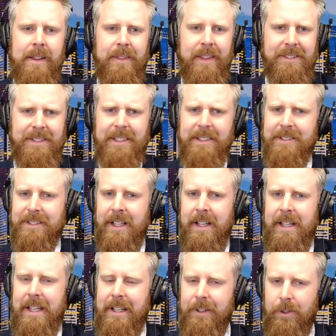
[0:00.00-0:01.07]
This is
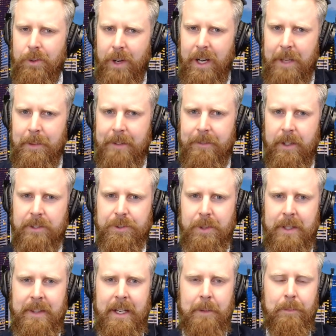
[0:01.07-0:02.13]
incredibly
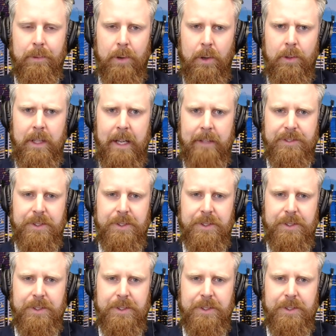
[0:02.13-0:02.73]
frustrating that a pro-life